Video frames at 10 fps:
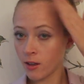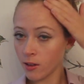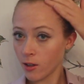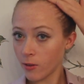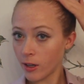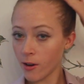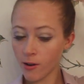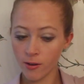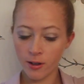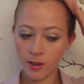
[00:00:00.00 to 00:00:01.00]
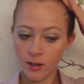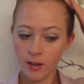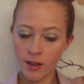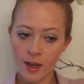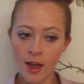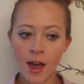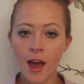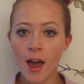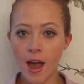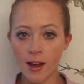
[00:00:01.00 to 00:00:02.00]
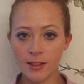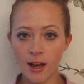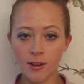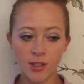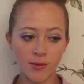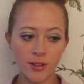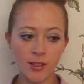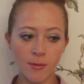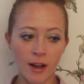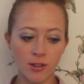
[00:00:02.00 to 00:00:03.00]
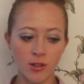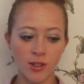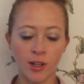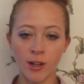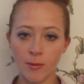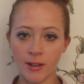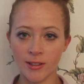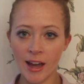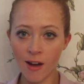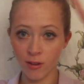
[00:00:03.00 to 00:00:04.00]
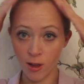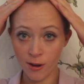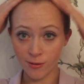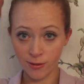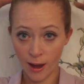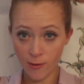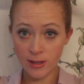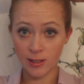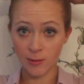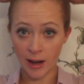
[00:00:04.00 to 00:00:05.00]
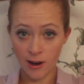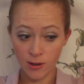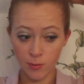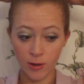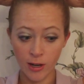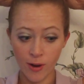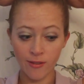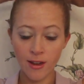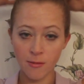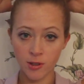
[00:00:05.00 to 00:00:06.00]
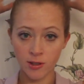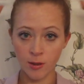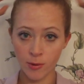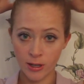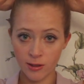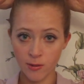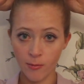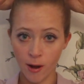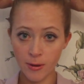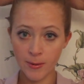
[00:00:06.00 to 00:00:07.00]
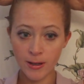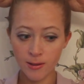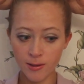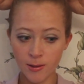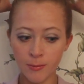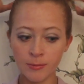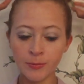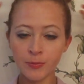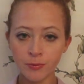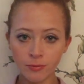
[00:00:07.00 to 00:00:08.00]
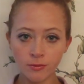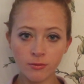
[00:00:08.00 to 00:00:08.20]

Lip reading: There we go. And just for some extra security, because I have a lot of flyaways because my hair is pretty wavy, I'm just going to put in some bobby pins.